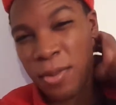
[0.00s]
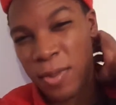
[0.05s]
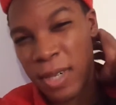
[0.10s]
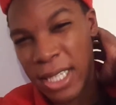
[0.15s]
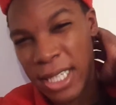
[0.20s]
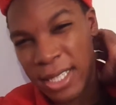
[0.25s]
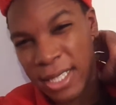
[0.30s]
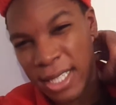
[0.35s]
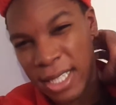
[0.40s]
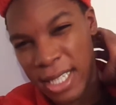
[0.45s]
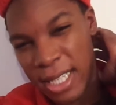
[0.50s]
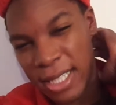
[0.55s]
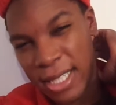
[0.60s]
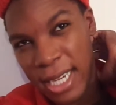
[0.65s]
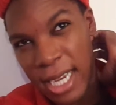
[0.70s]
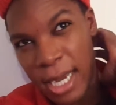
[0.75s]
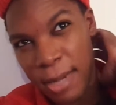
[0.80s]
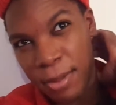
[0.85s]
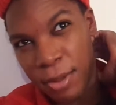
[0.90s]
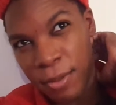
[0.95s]
one that's in the
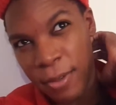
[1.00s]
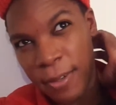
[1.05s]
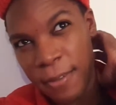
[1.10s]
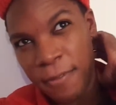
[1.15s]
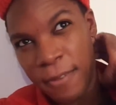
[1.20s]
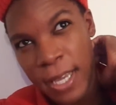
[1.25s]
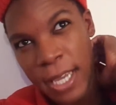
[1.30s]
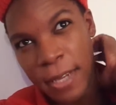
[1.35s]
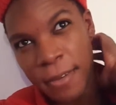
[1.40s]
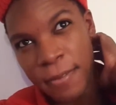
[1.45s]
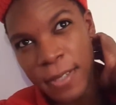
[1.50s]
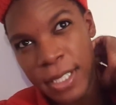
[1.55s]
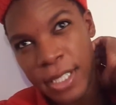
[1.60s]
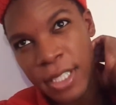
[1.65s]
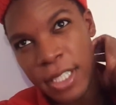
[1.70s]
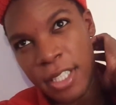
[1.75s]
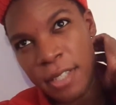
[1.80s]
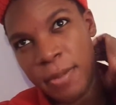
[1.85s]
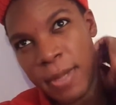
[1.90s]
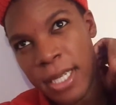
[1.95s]
top three favorite
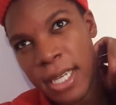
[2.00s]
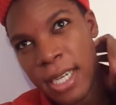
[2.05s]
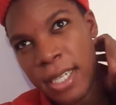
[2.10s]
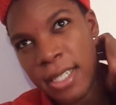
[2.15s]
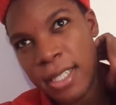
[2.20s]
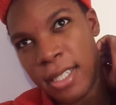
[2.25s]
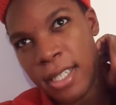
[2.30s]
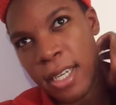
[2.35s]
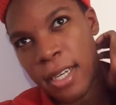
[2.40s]
just because